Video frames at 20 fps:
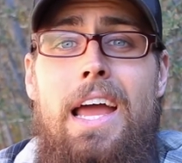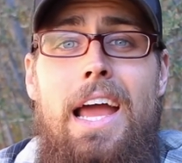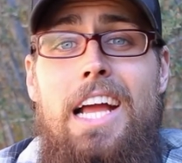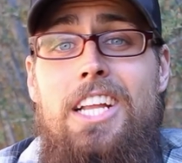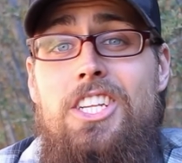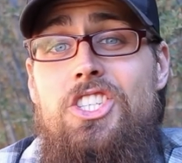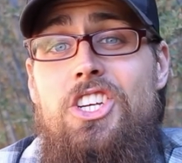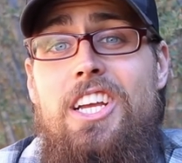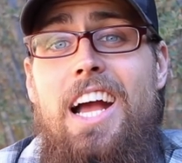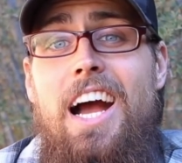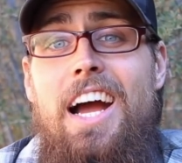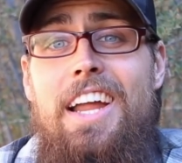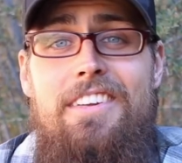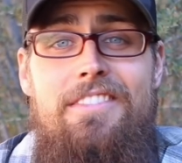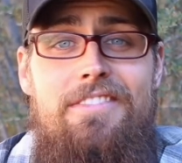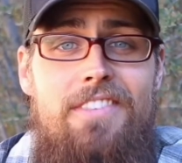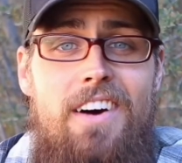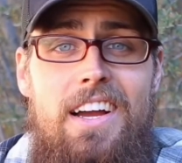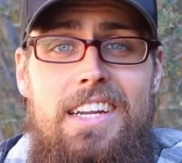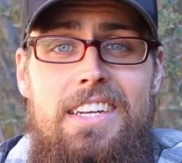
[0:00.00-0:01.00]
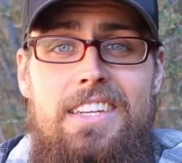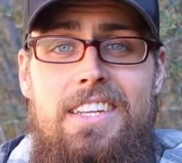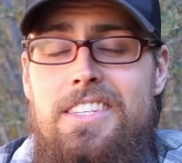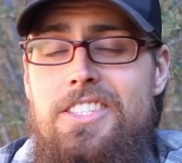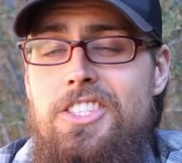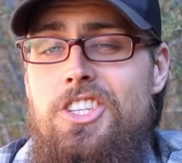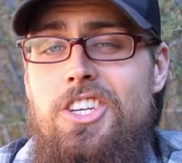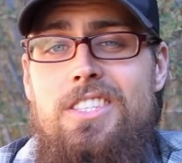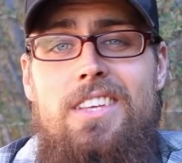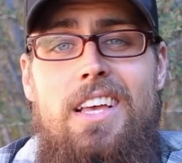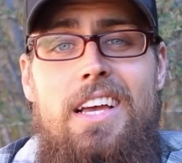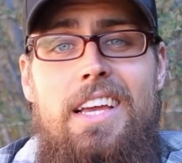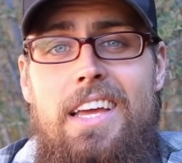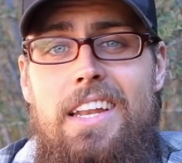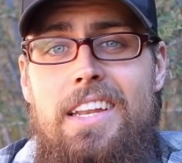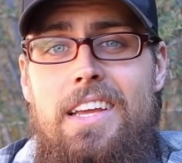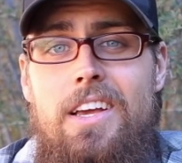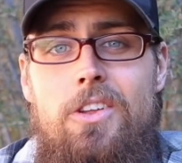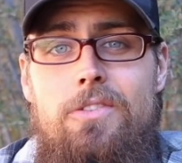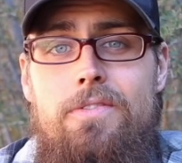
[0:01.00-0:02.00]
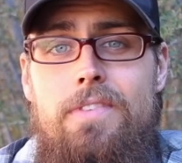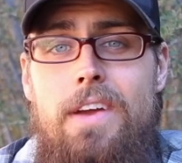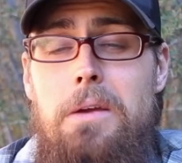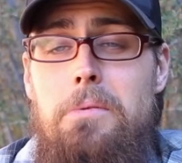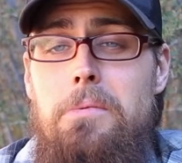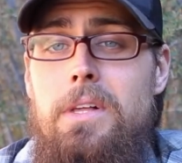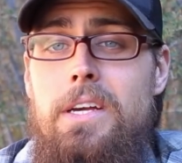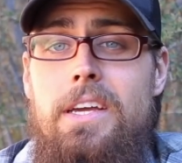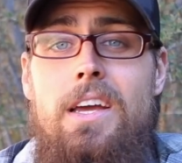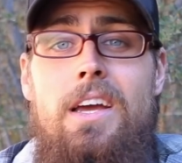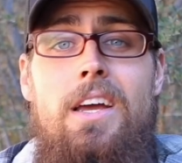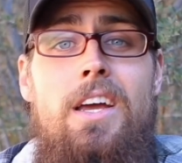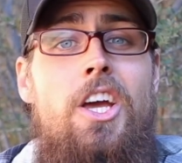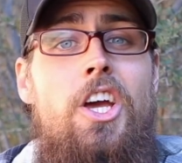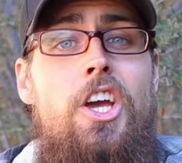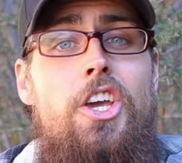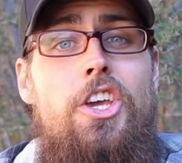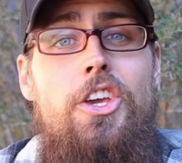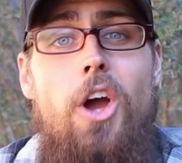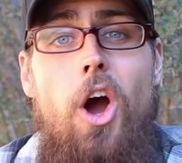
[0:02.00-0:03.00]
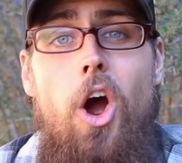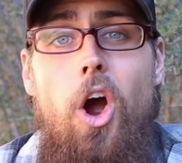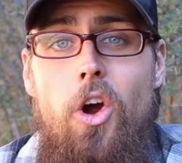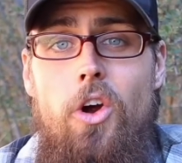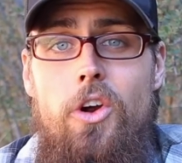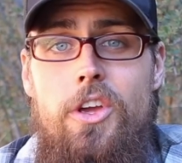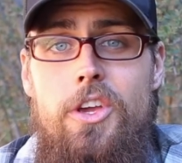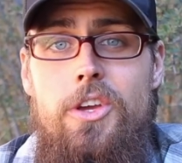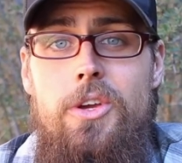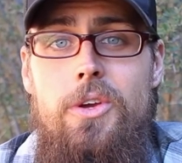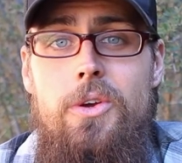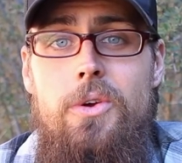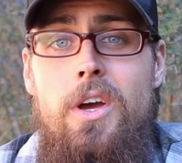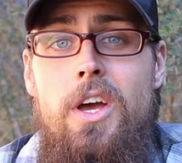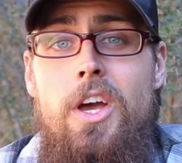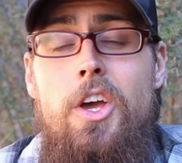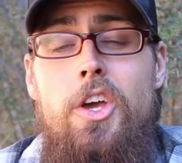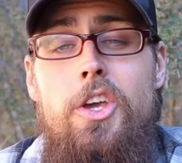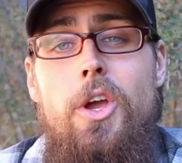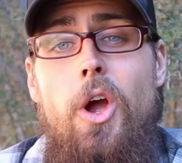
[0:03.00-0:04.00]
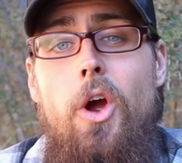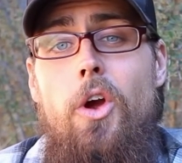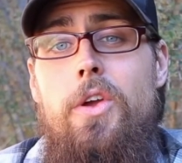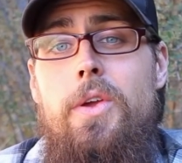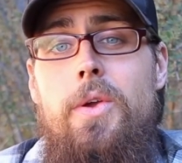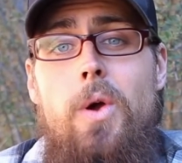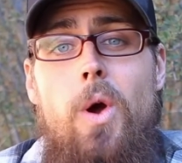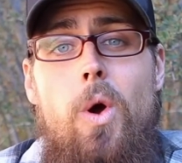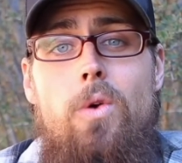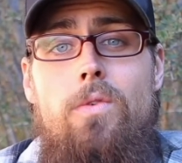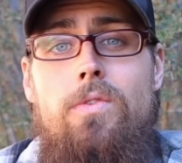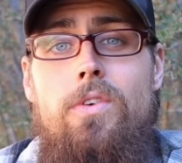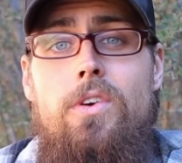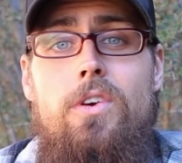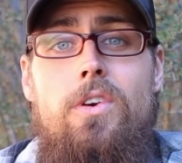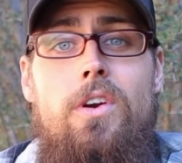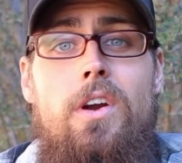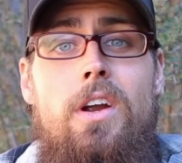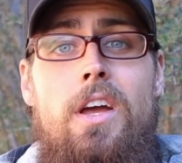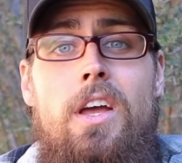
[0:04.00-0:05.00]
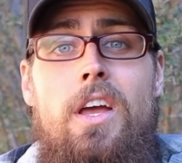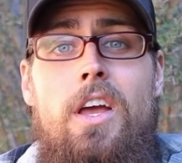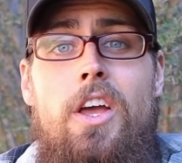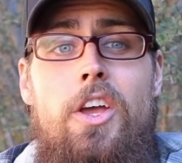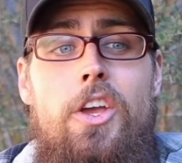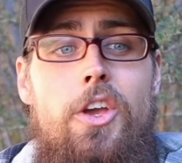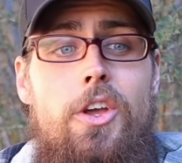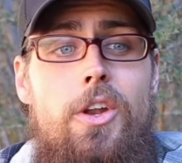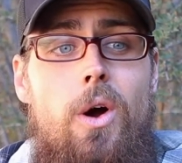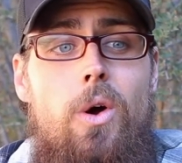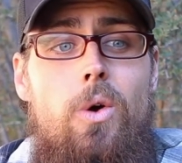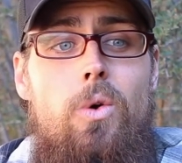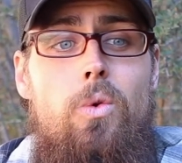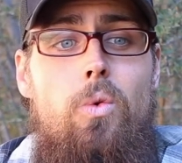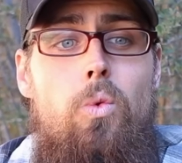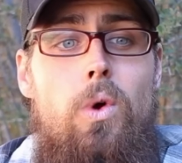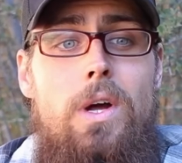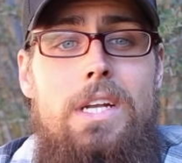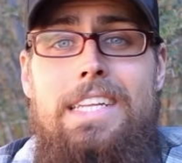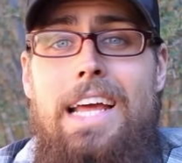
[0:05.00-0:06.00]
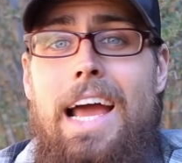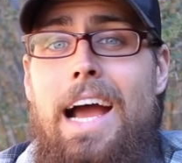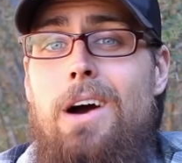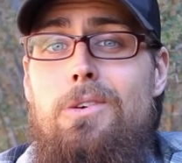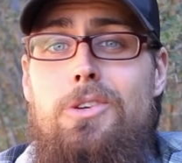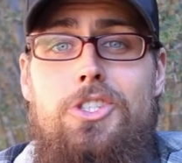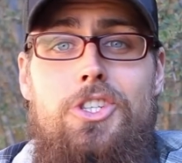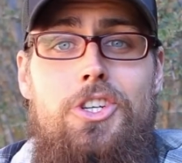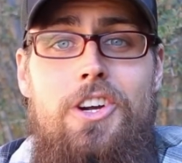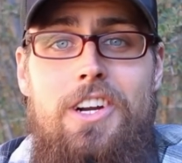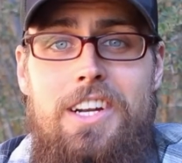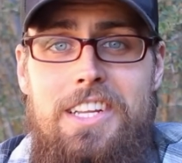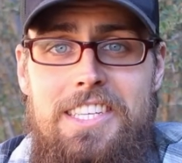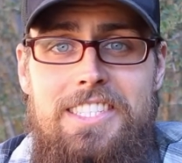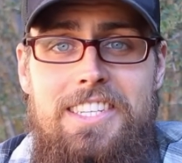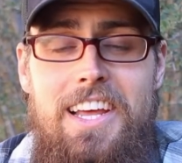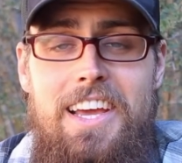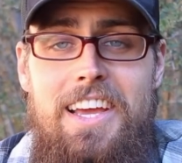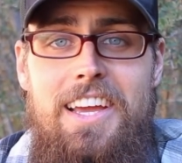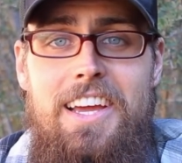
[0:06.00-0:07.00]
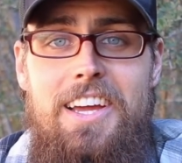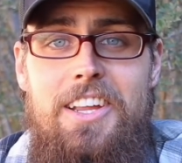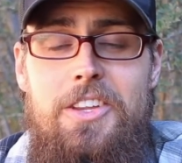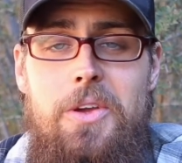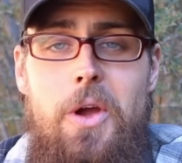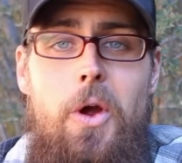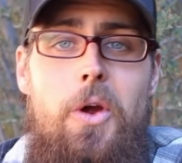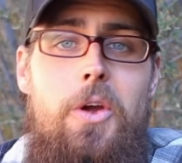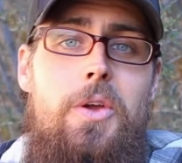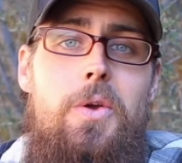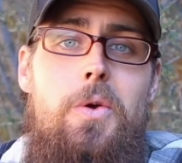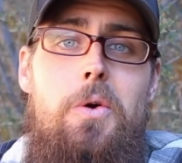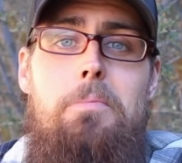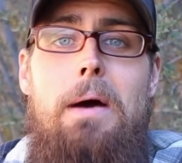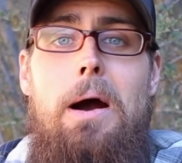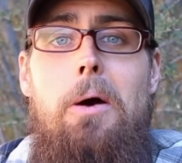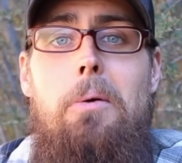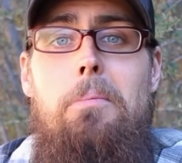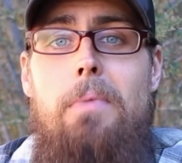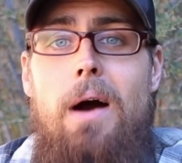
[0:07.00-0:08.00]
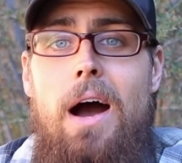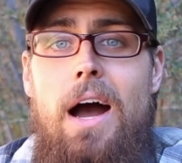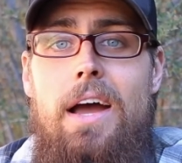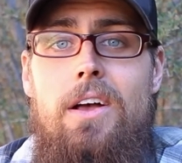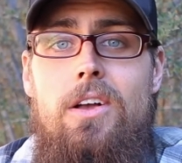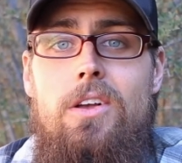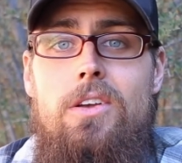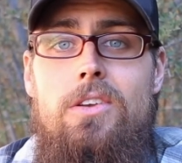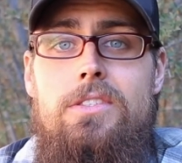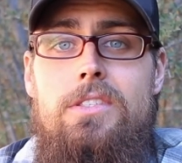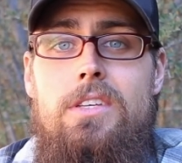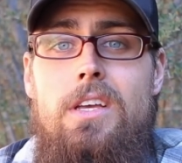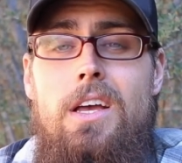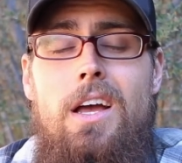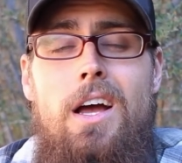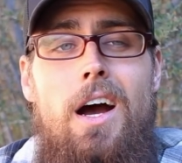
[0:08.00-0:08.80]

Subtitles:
and you kind of fight, just like any other family. You argue over, you know, what towns you're gonna stay in, you argue about miles,